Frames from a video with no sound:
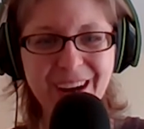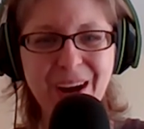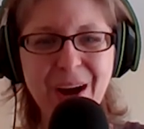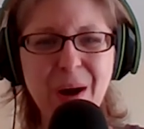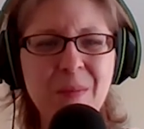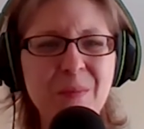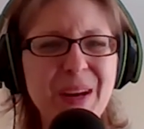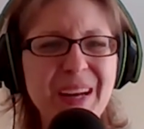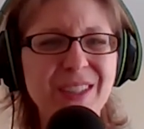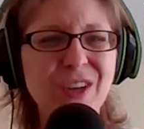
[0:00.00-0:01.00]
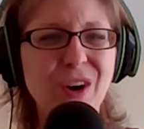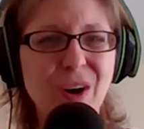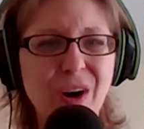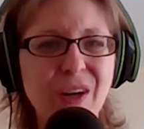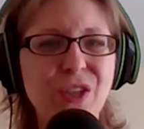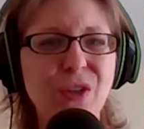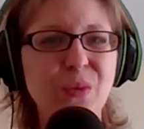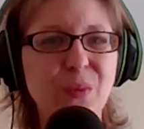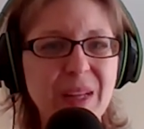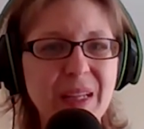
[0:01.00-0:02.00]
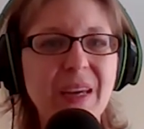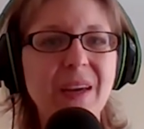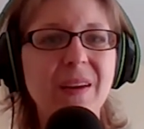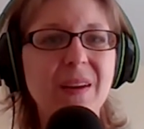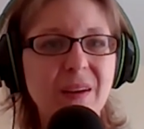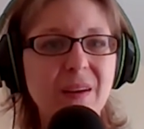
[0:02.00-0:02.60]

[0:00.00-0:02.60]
but it's hard to really